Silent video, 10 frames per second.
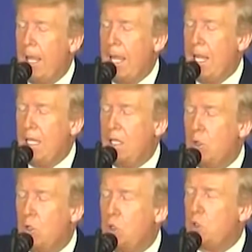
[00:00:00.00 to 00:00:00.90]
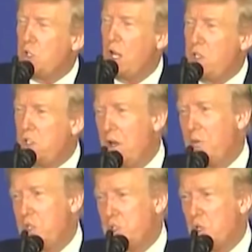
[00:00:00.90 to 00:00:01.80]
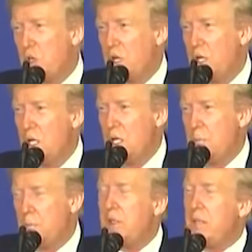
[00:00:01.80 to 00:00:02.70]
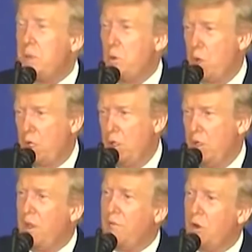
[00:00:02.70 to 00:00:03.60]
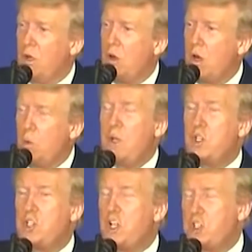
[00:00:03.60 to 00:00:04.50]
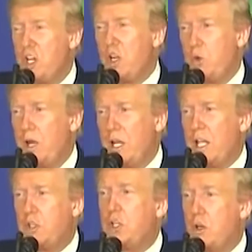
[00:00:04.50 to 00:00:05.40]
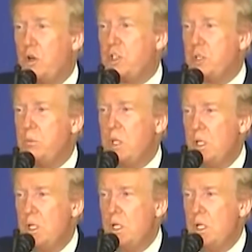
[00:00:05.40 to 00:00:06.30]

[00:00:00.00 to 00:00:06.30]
And there are two sides to every story, but they've been working on that very hard. We discussed it at great length terrorism.